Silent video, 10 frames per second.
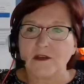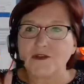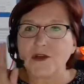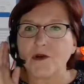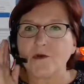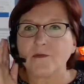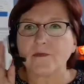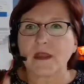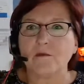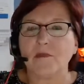So
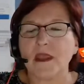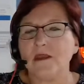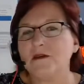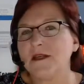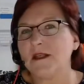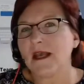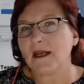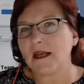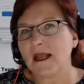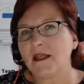by using
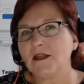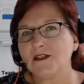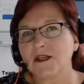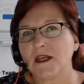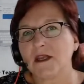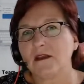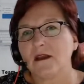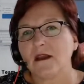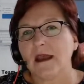that analogy,